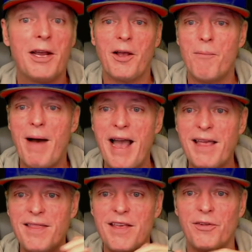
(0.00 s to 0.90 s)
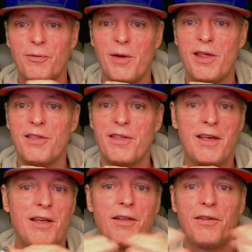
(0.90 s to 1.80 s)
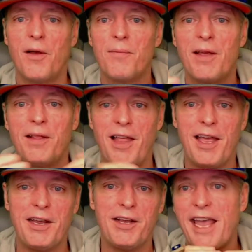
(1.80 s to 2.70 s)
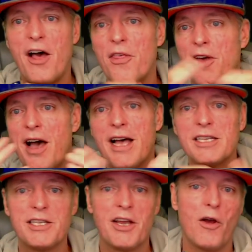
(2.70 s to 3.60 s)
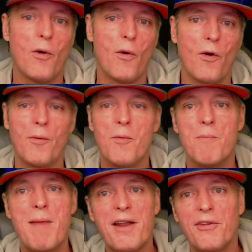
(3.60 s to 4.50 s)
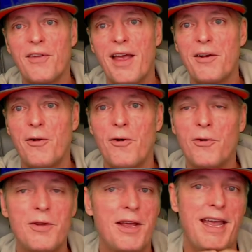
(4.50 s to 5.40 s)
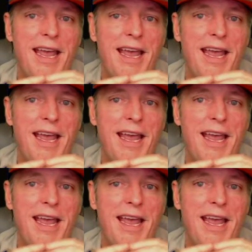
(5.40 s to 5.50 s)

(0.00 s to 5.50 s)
Combine this with something like Kalthaz or Mana Cyclone,